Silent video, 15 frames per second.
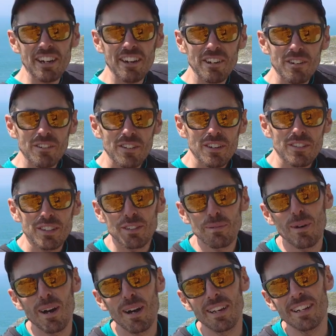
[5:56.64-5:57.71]
going off over
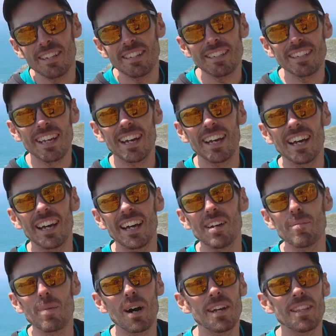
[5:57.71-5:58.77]
to Ireland
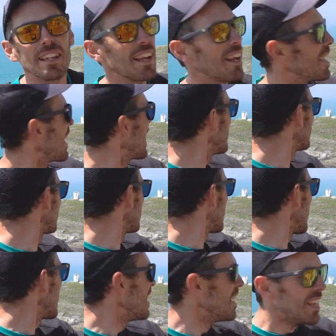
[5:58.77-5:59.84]
behind the lighthouse and
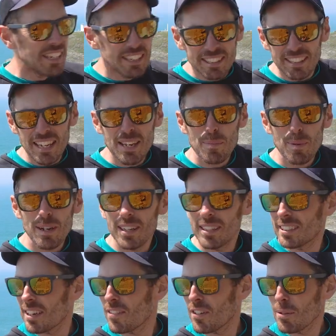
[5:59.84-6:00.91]
that.
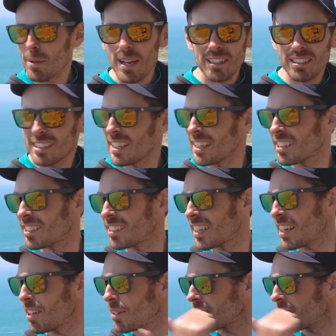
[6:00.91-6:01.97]
Seabirds everywhere. Seen a seal.